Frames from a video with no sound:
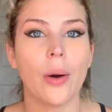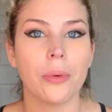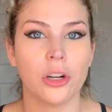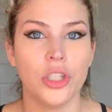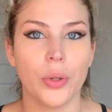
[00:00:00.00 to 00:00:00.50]
I'm
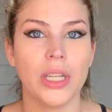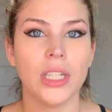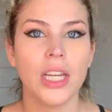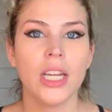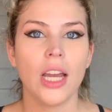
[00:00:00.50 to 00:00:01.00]
going to do it.
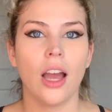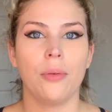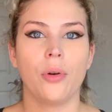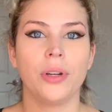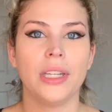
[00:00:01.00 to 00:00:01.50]
I'm
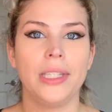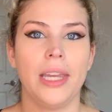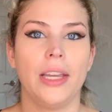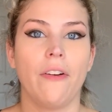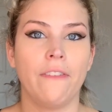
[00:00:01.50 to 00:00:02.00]
going to
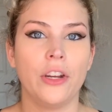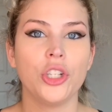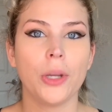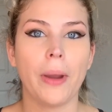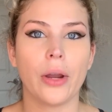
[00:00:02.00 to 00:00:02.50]
take
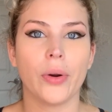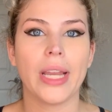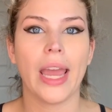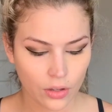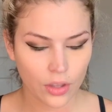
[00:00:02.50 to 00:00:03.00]
finishing powder
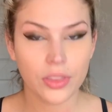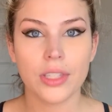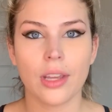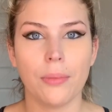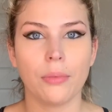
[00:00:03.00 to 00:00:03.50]
again. This
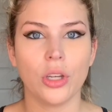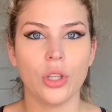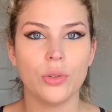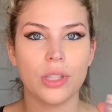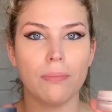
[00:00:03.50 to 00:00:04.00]
time I'm going to
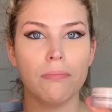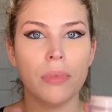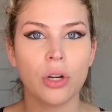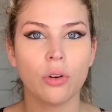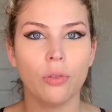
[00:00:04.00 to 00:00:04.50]
use the
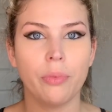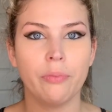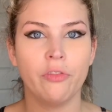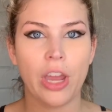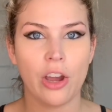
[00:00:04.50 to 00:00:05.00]
Mineral
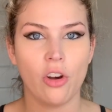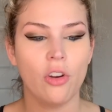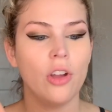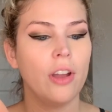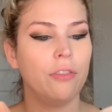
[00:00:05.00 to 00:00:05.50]
Veil
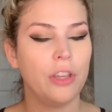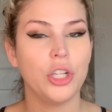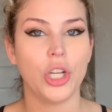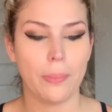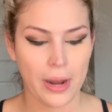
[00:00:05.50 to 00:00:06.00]

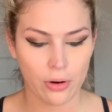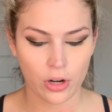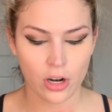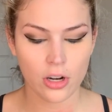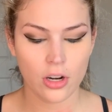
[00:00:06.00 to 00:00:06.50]
finishing
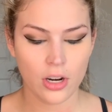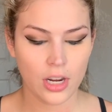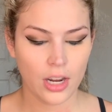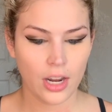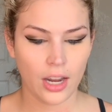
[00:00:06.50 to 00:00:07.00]
powder.
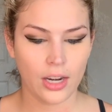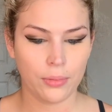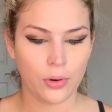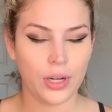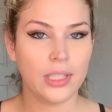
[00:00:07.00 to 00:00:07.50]
And I'm
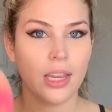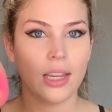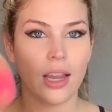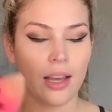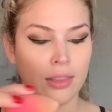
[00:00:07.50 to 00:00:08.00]
going to take
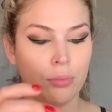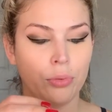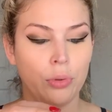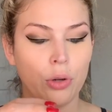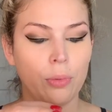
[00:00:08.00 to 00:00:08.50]
the
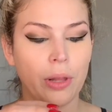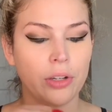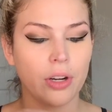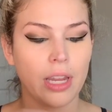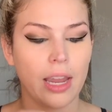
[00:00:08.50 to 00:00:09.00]
Beauty
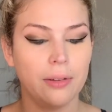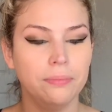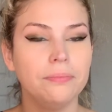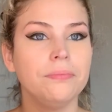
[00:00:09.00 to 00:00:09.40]
Blender again,